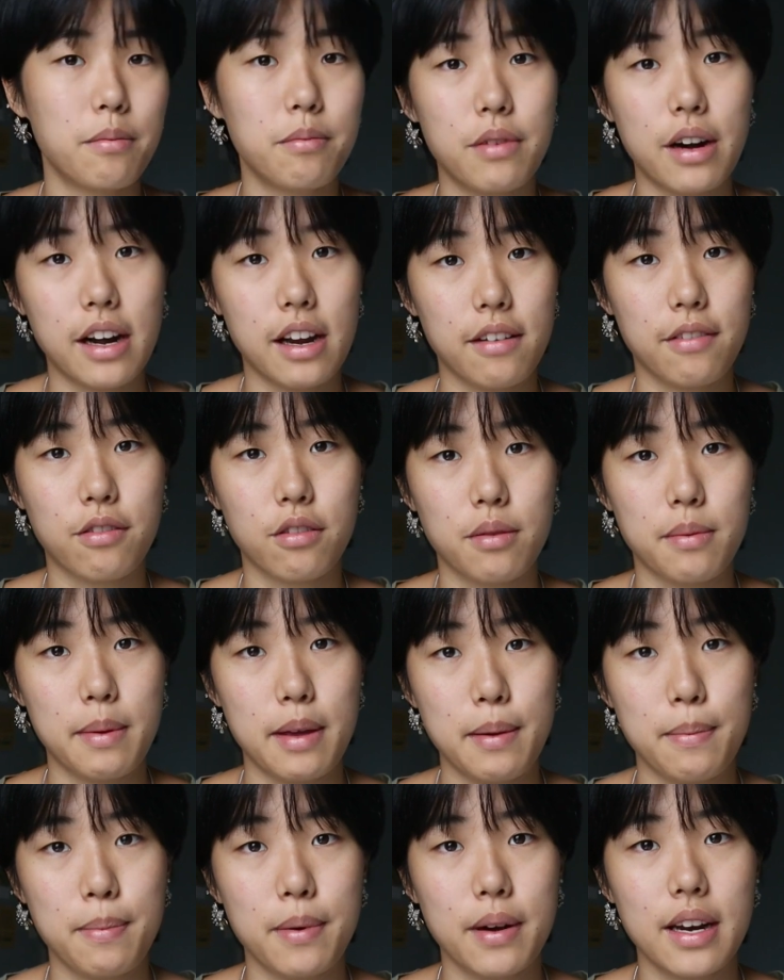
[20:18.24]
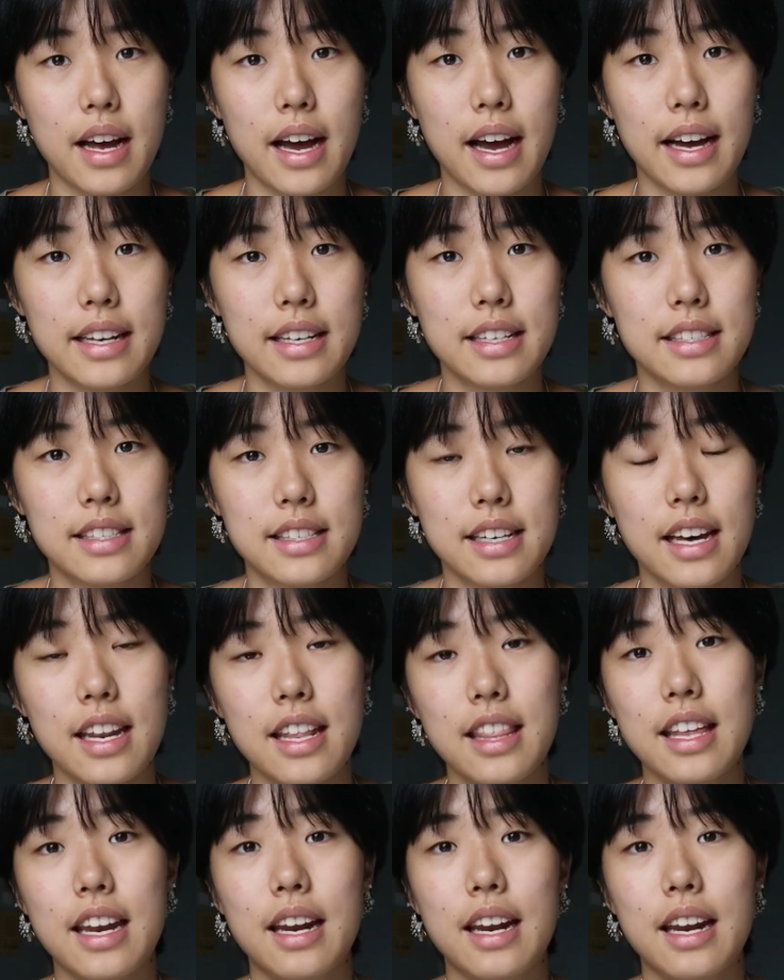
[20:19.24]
ready for me, but I decided